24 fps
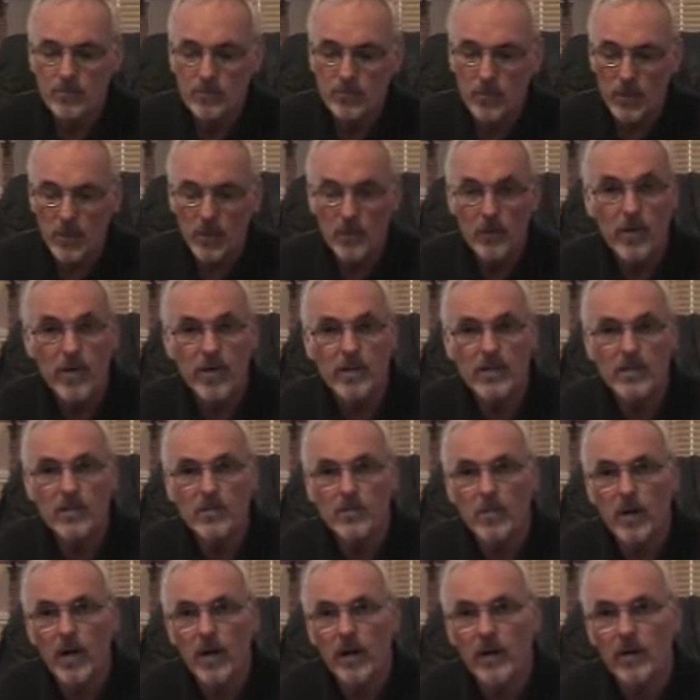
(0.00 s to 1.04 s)
One of the
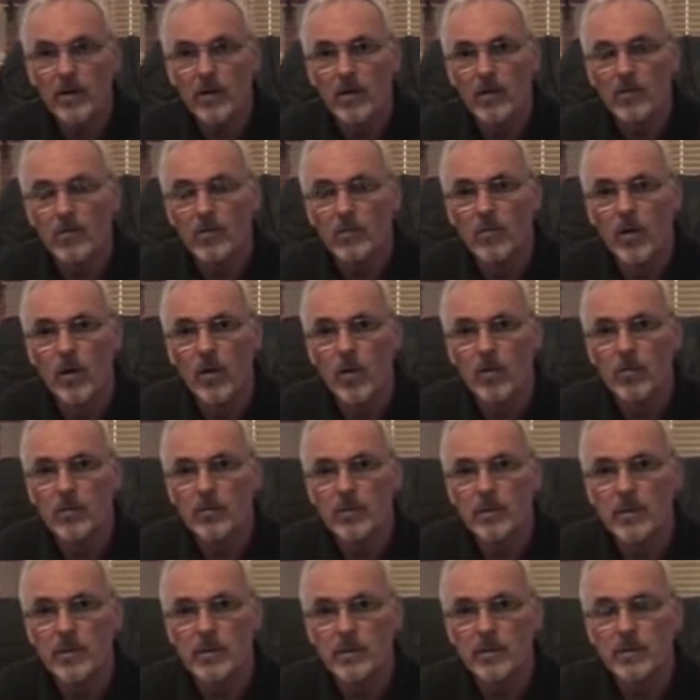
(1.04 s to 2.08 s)
reasons why I got
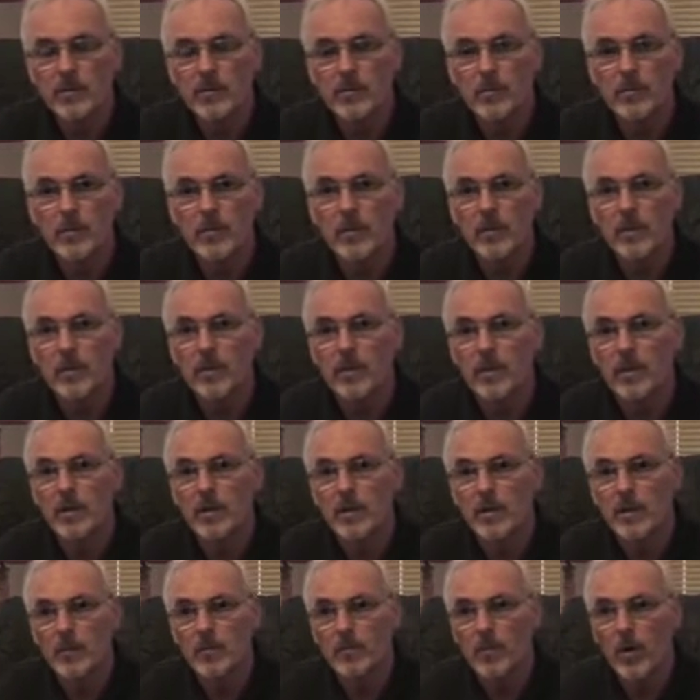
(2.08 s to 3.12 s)
involved in
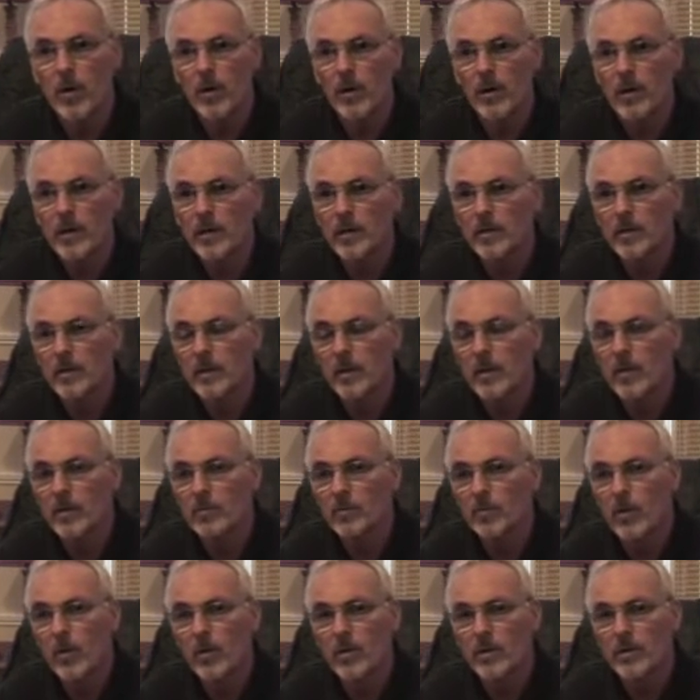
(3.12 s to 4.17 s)
the party
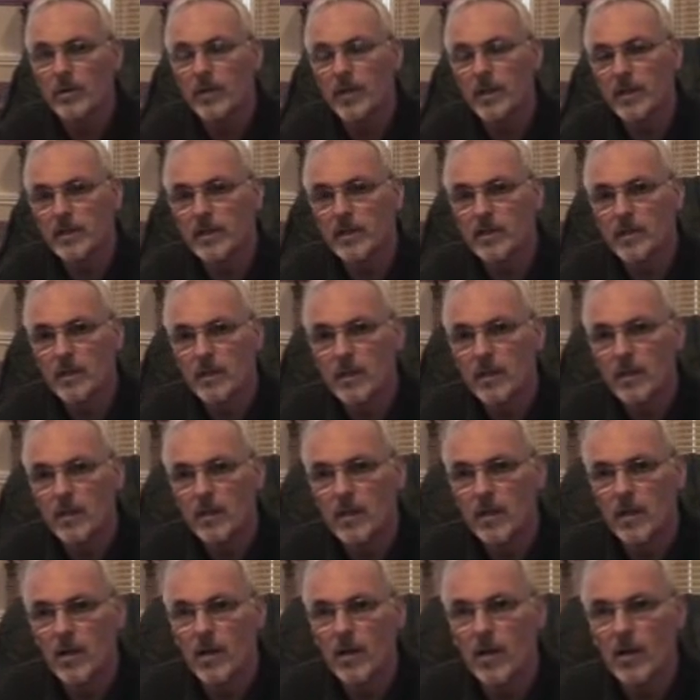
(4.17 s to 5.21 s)
and politics
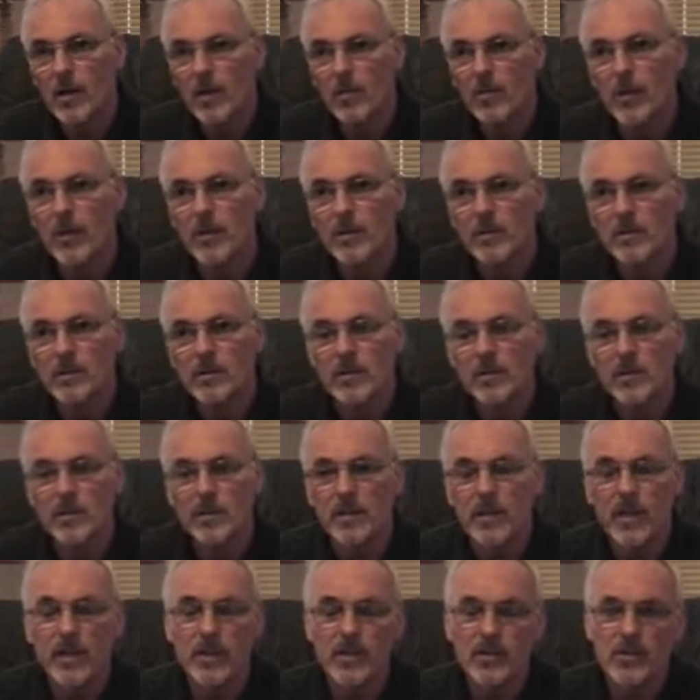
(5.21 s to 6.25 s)
was
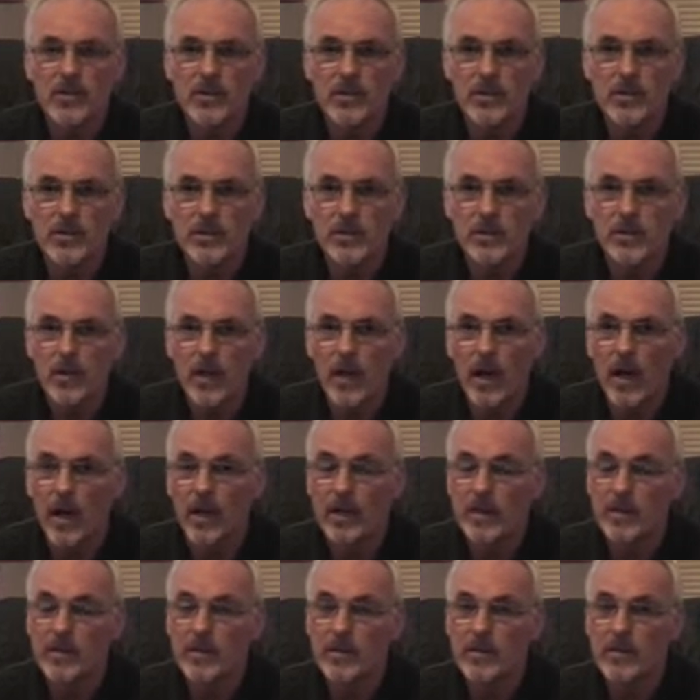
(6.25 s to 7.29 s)
the issue,
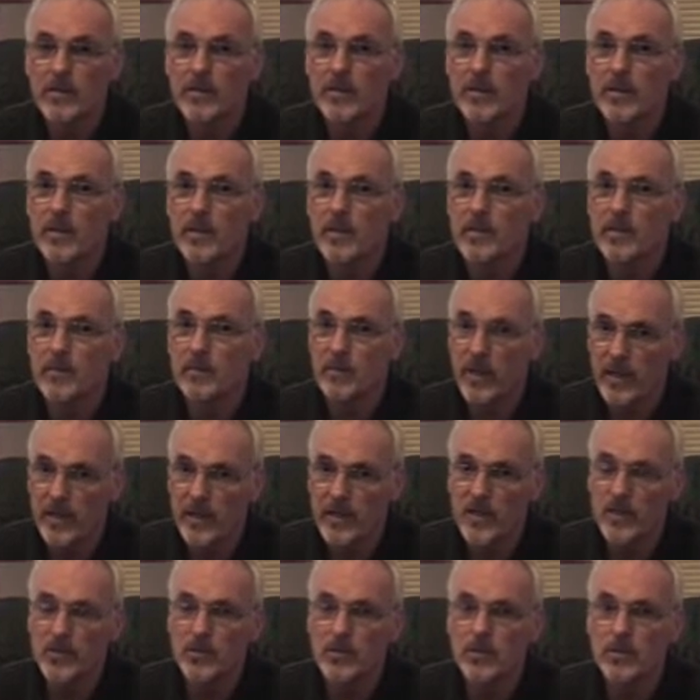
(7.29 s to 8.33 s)
and it's a big
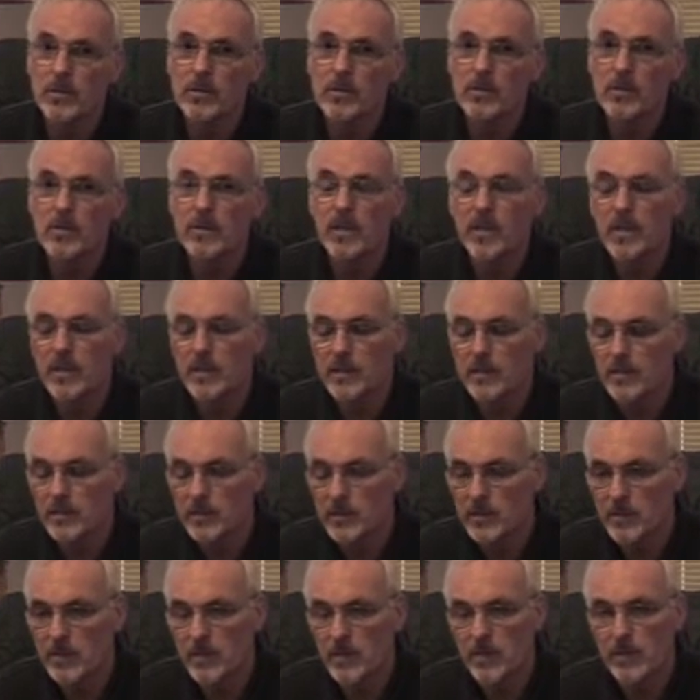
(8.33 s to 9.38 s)
issue, that
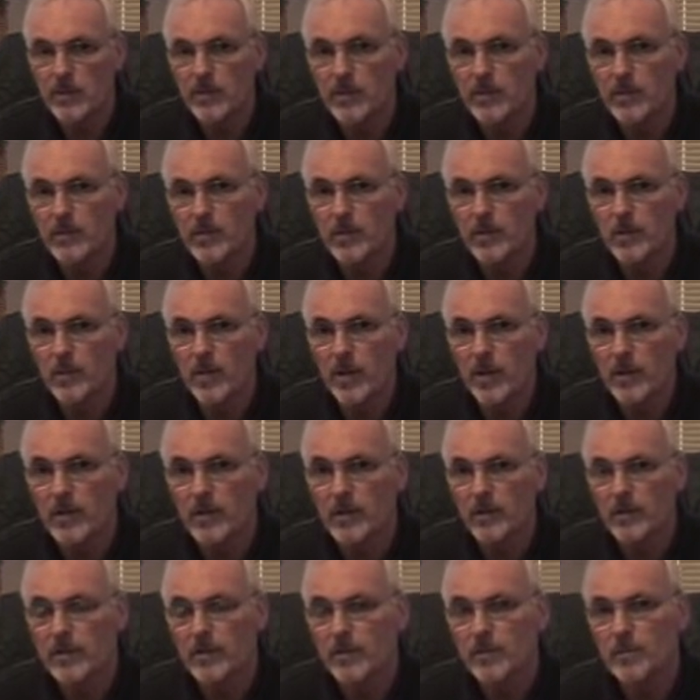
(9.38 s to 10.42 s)
is the European
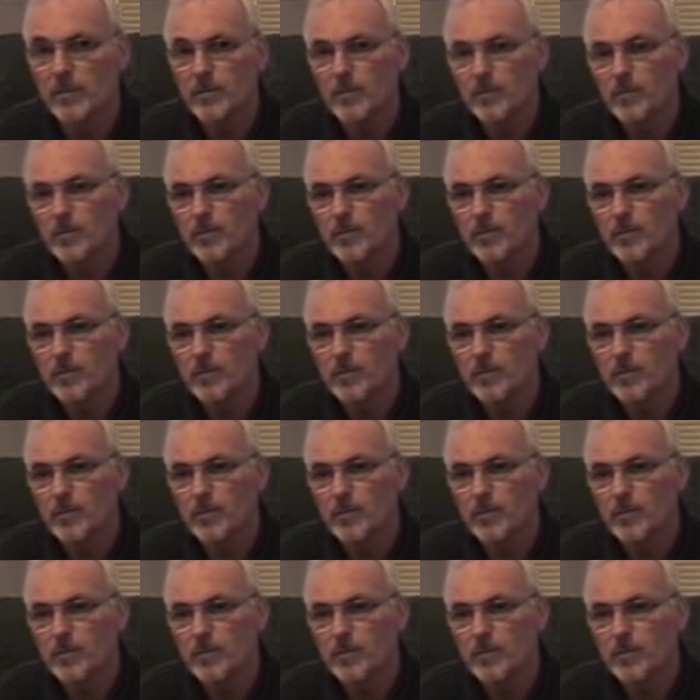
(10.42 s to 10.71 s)
Union.